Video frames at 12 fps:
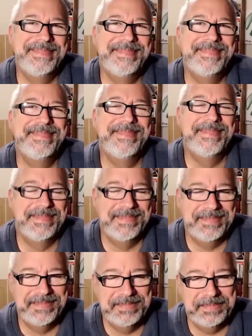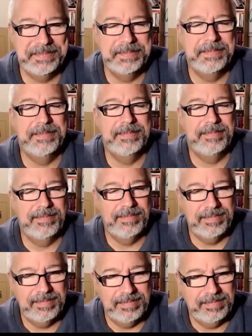
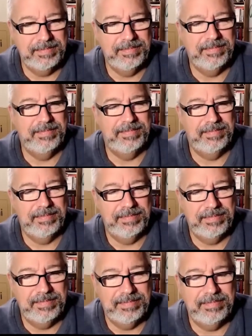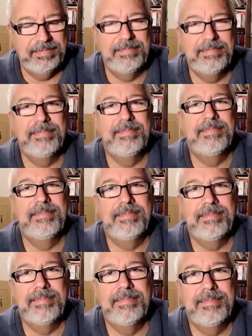
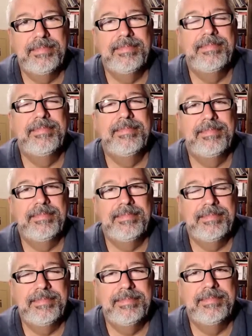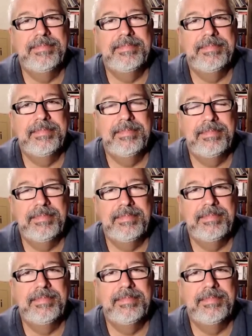(silent)